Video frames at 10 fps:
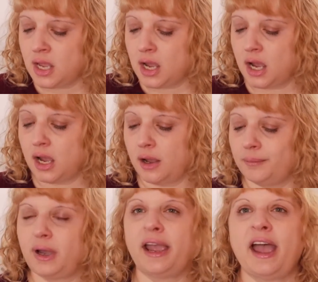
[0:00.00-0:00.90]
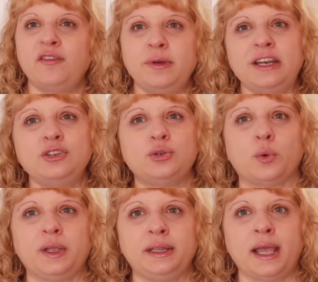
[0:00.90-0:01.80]
Um, I have been
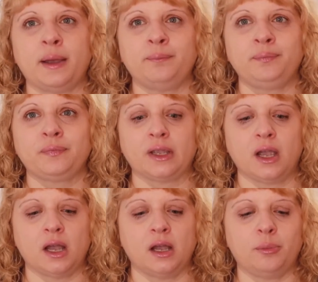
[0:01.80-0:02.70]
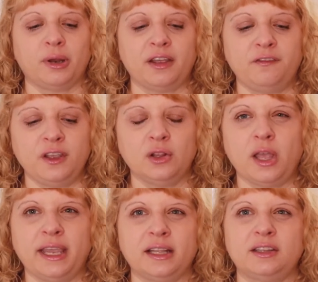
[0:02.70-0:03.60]
enjoying them, uh, but I feel
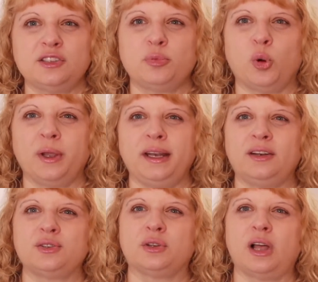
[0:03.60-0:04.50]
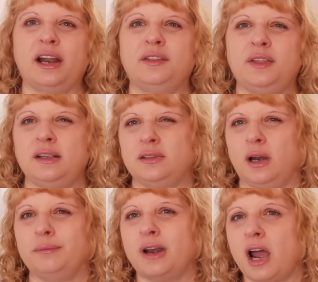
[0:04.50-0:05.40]
like at this point, there's a lot of things that
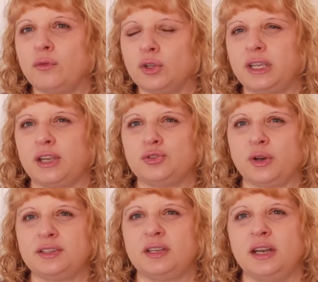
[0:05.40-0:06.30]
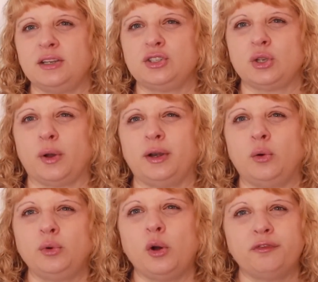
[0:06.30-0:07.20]
I'm not really interested in, so I
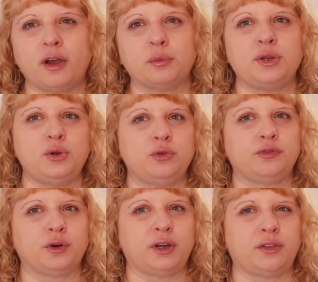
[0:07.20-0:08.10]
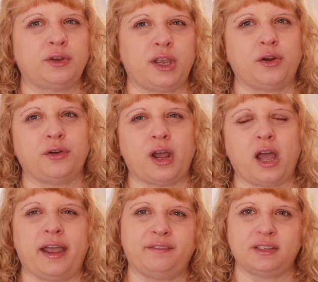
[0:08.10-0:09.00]
don't know if I'll renew for another year or
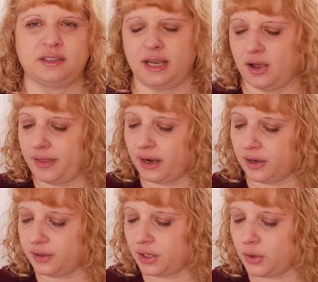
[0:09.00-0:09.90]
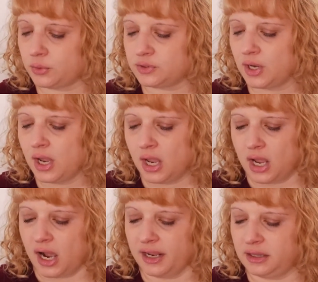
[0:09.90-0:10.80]
not. I have to see how that kind of goes.
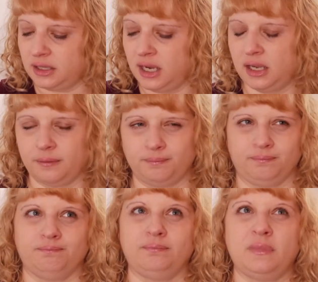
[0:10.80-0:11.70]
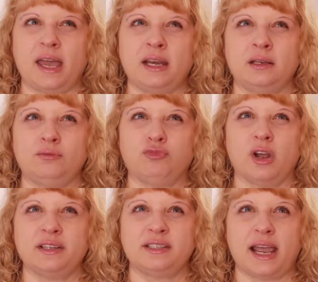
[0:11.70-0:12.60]
I think that it
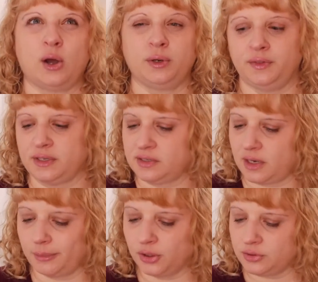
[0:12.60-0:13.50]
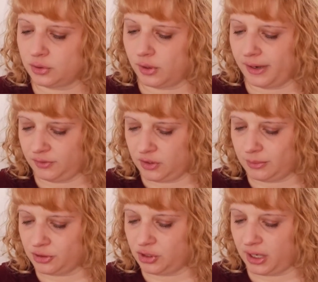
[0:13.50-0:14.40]
runs out in the summer, so I'll have to
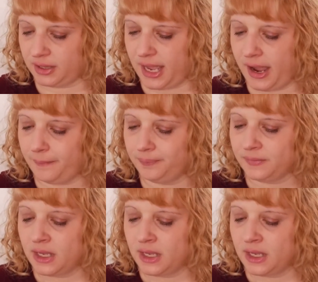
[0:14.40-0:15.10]
double check that.